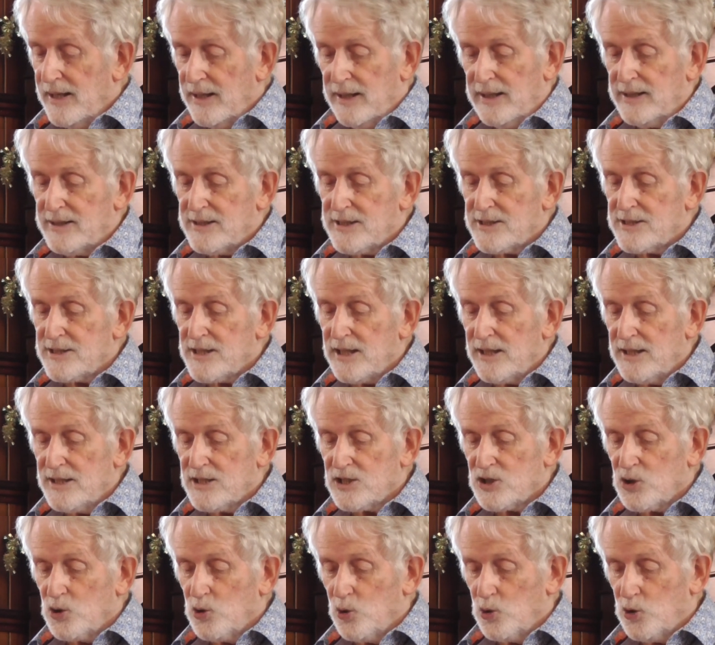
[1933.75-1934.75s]

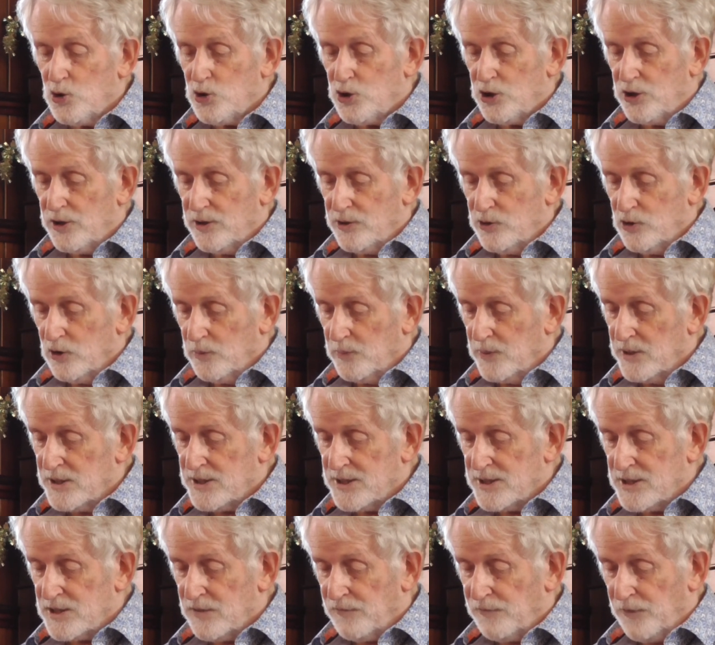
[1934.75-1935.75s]
Exercise caution in your business